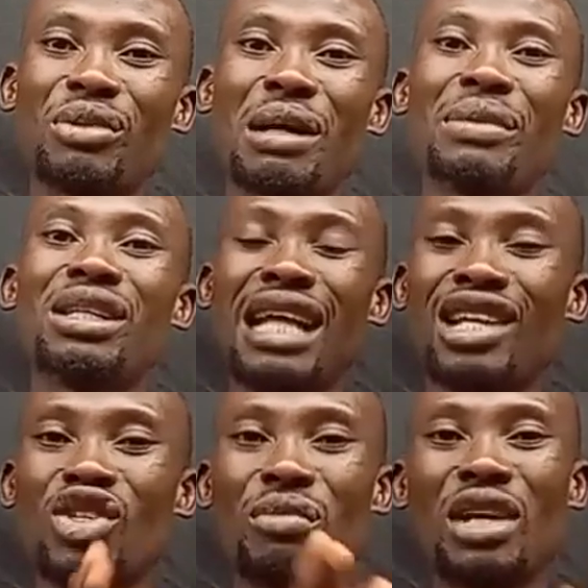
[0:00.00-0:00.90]
probably there
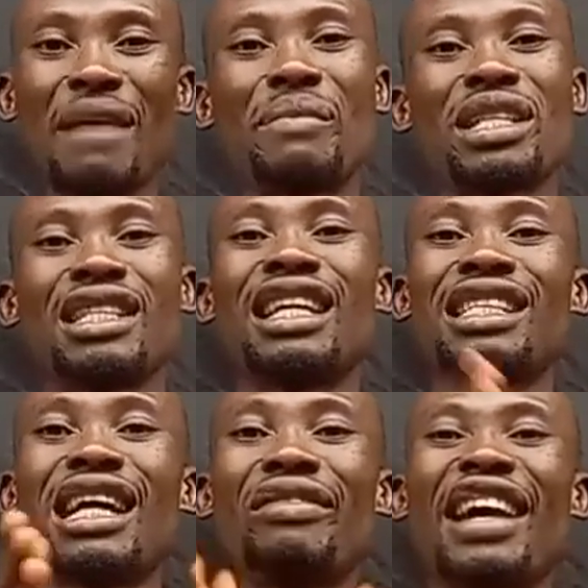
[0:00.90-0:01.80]
is some other person
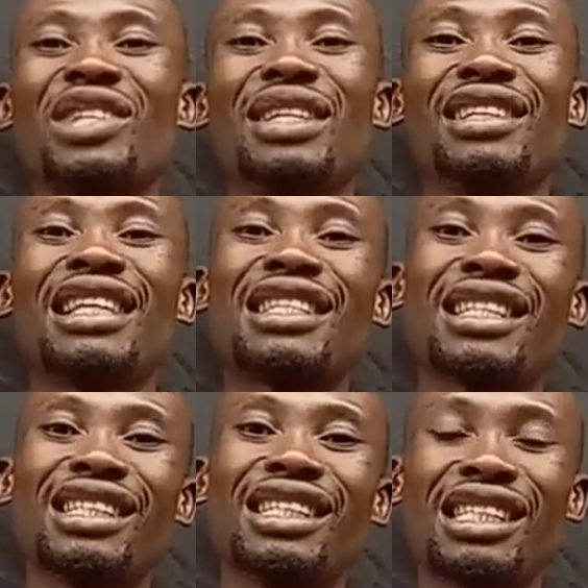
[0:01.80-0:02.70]
that have actually
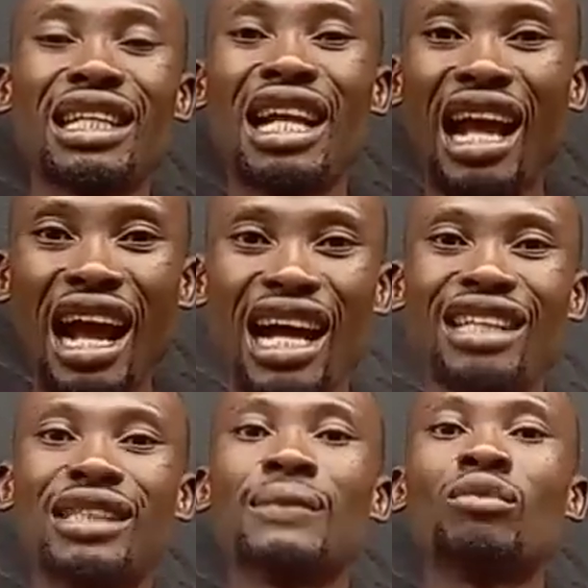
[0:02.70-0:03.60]
tested it
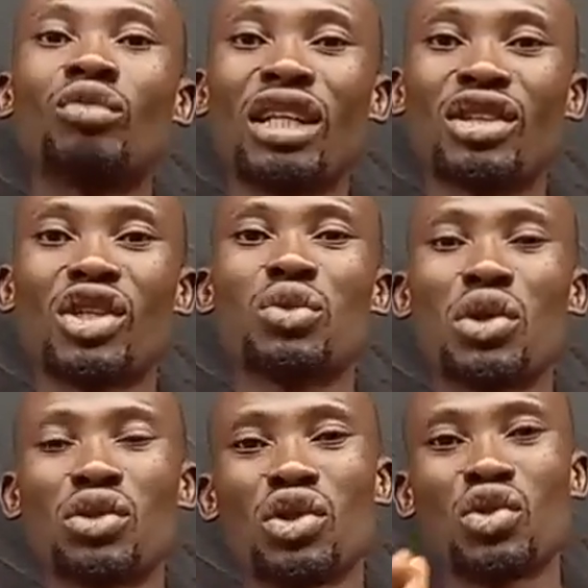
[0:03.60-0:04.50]
and the result
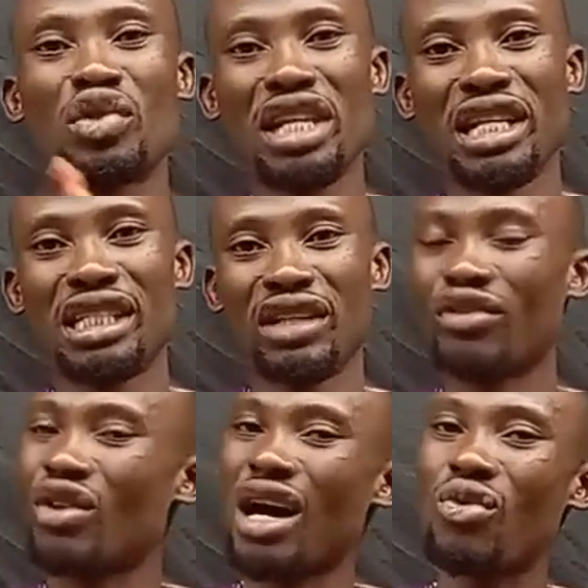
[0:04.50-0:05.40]
was also negative,
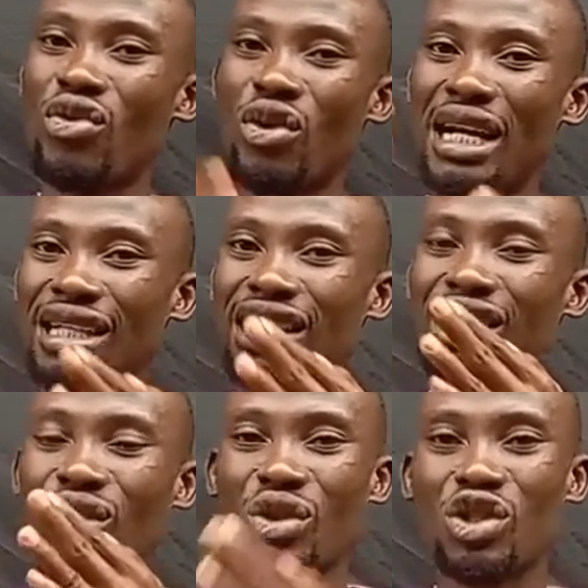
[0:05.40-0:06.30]
or I will know that
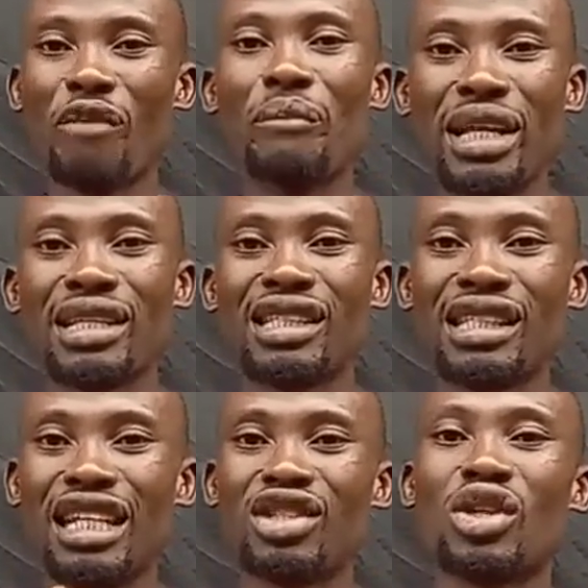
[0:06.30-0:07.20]
to some persons
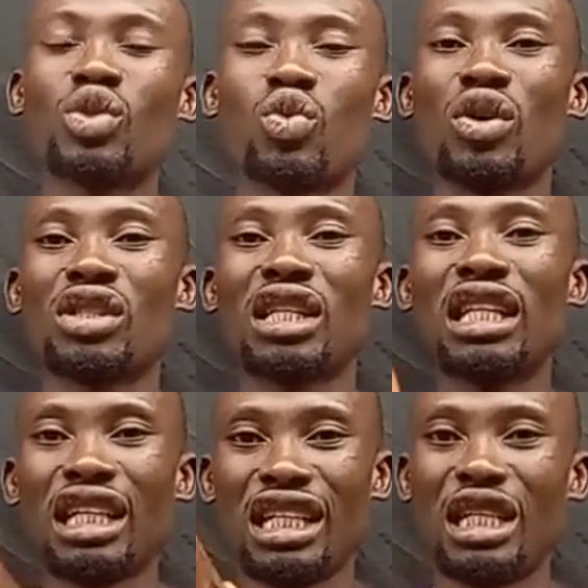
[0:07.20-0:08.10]
the result was
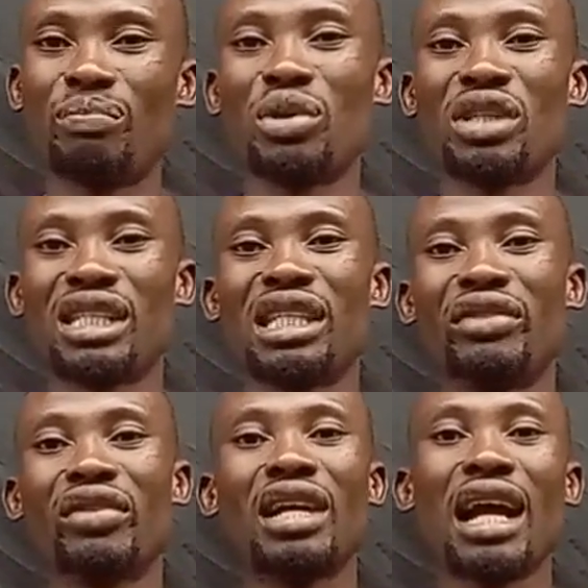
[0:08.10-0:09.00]
in the
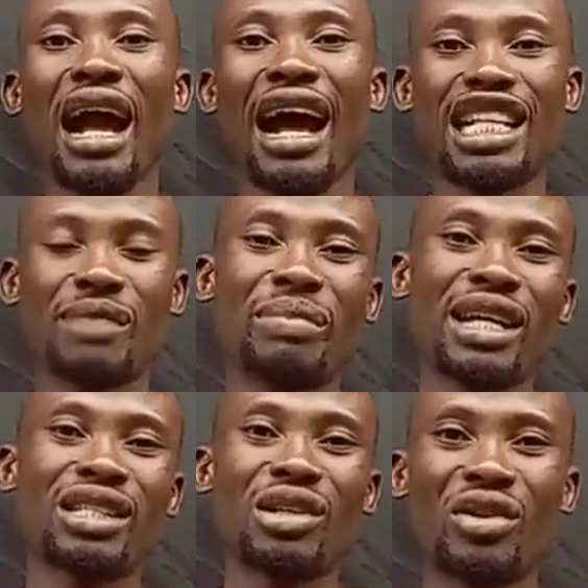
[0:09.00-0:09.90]
positive
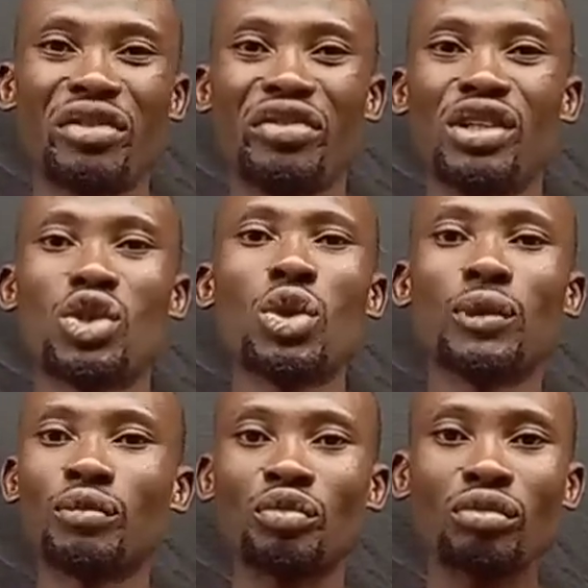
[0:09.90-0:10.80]
aspect of it. So,